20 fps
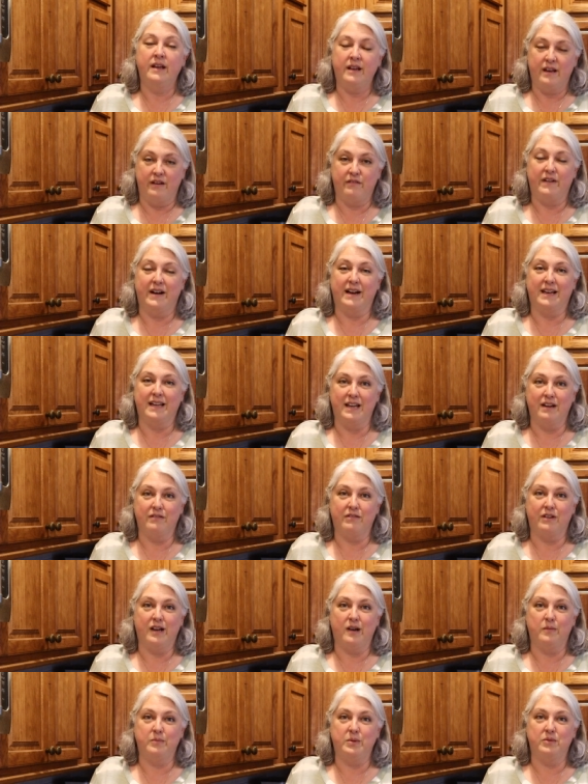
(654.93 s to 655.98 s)
If I can ever
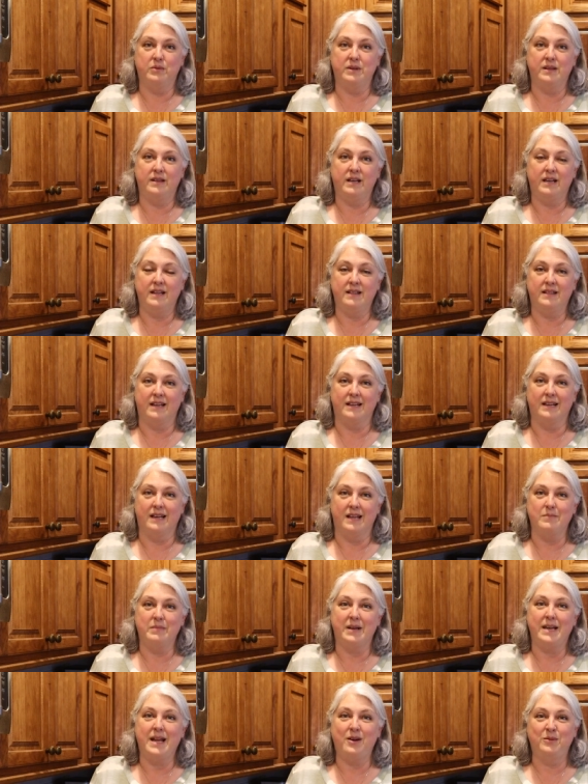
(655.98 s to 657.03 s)
help you with anything,
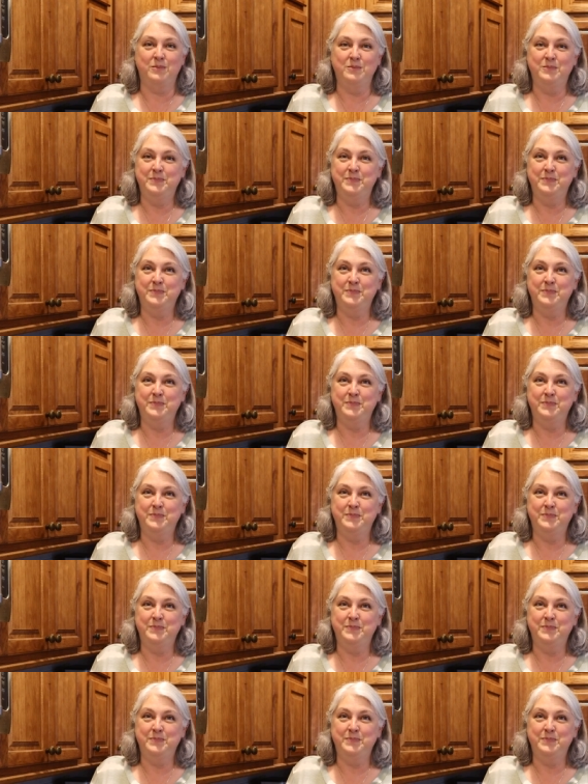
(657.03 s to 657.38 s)
let me know.